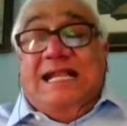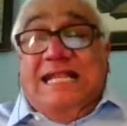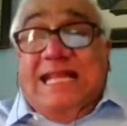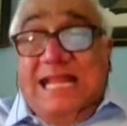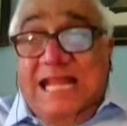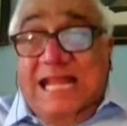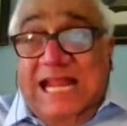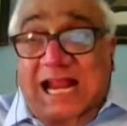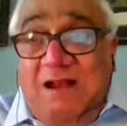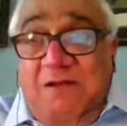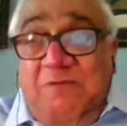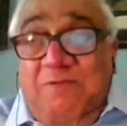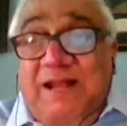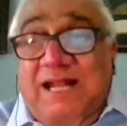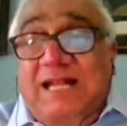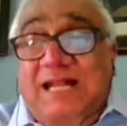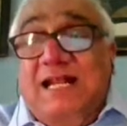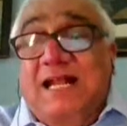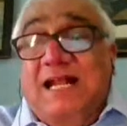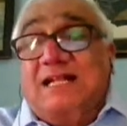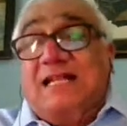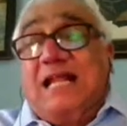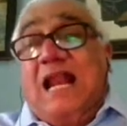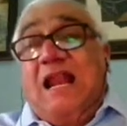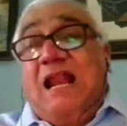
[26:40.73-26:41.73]
deal with
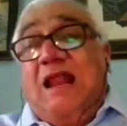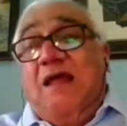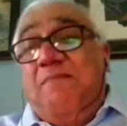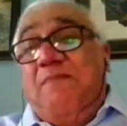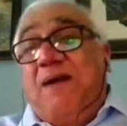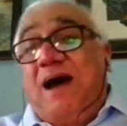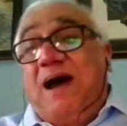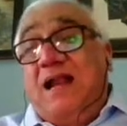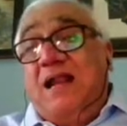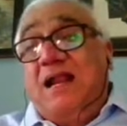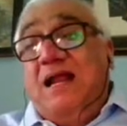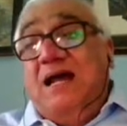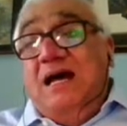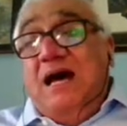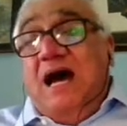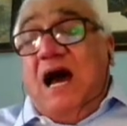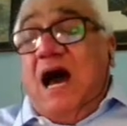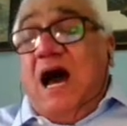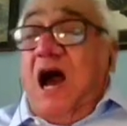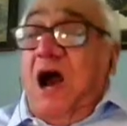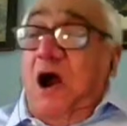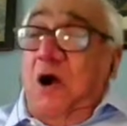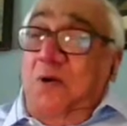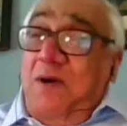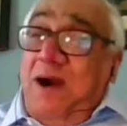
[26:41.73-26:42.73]
the Taliban,
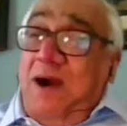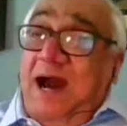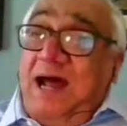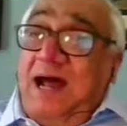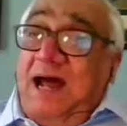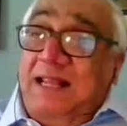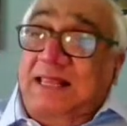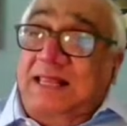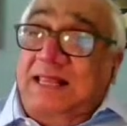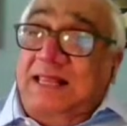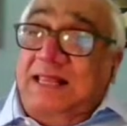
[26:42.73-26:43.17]
how are